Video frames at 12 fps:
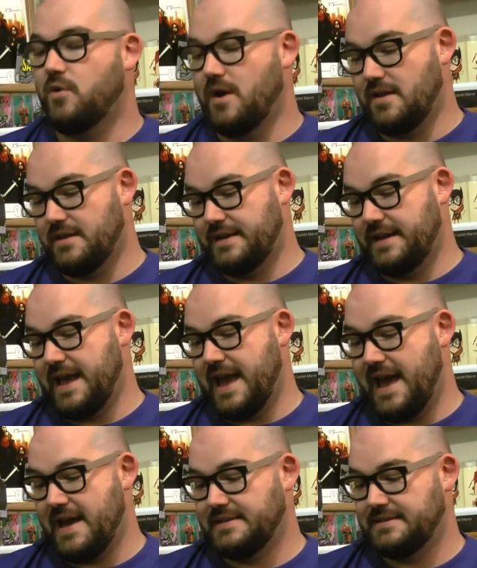quality
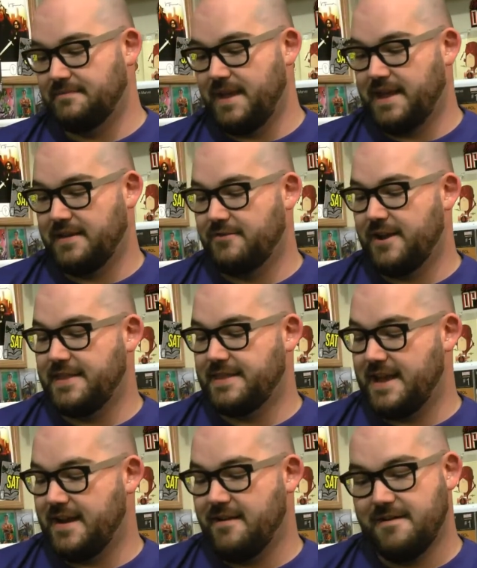hat making right
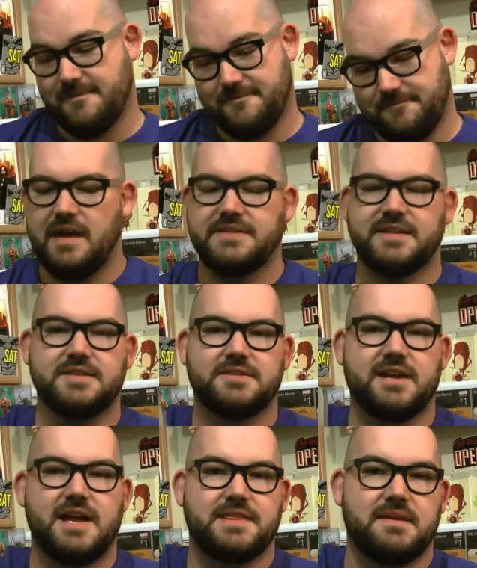there. It's
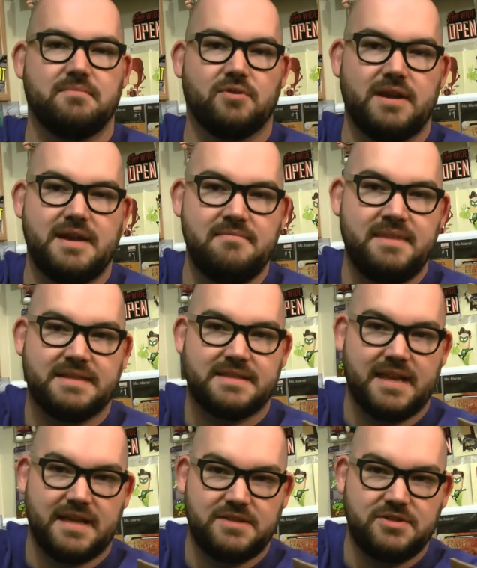also got the brim
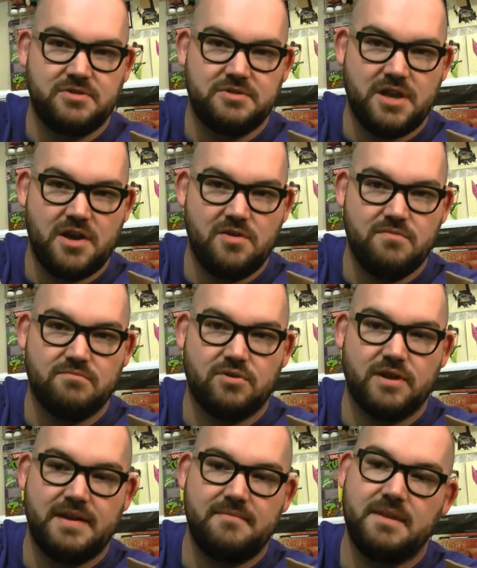that's like a two-tone
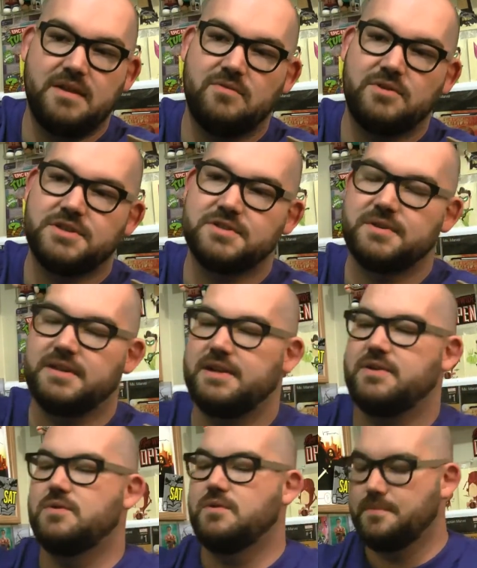brim, which is
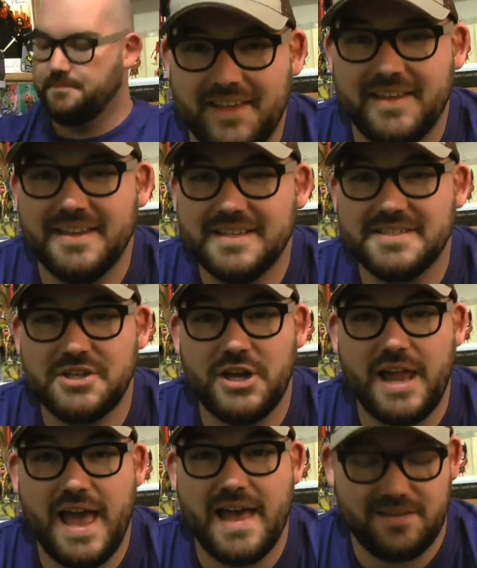really cool. This is a
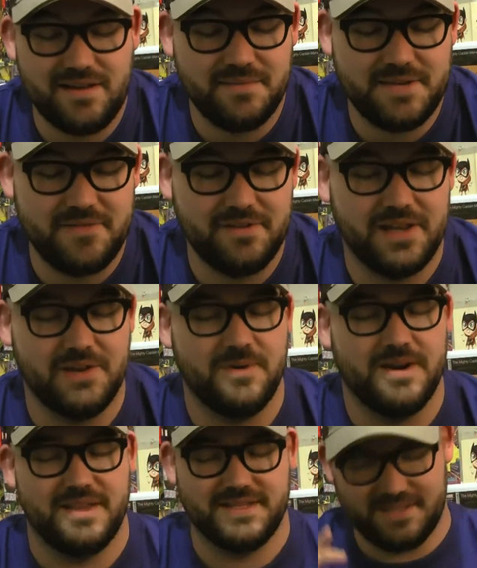good hat. I'm definitely gonna
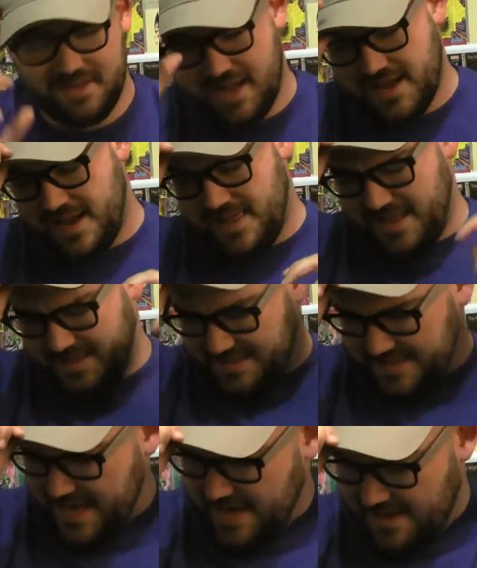wear this a lot. I like
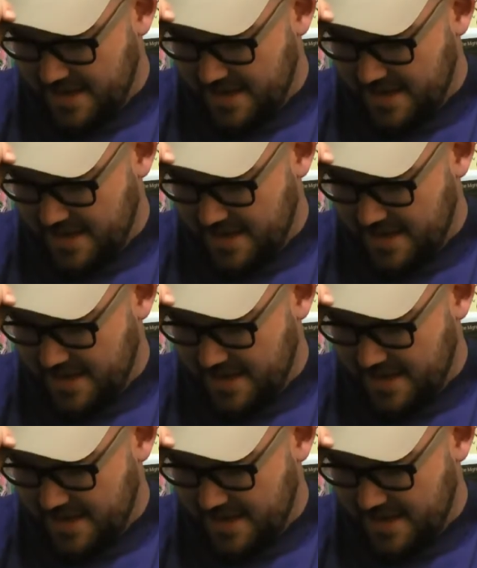this hat a